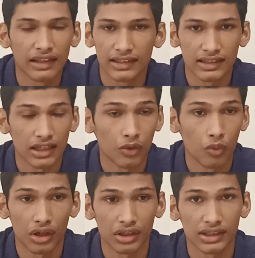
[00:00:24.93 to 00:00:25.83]
These are the
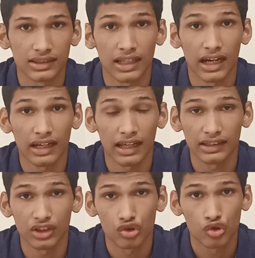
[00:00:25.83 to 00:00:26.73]
warnings that I
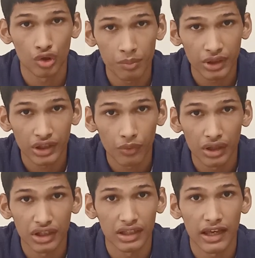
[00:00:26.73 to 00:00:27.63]
think should be
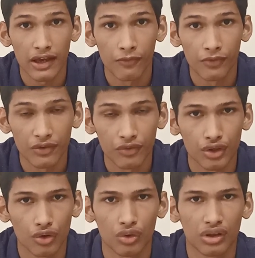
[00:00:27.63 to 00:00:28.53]
given in every
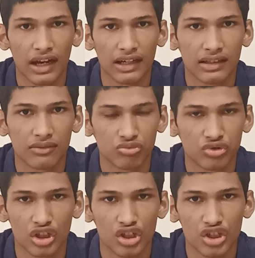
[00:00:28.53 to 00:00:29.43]
video that
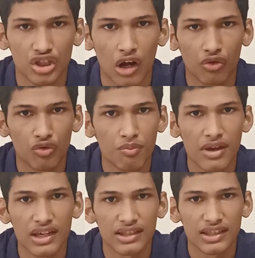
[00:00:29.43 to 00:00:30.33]
suggest how to
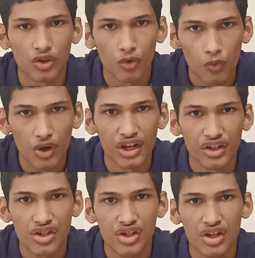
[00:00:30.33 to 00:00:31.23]
make zero
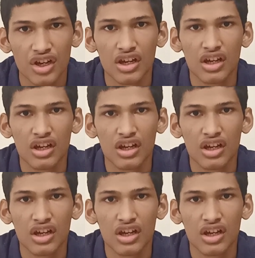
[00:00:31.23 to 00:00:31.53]
waste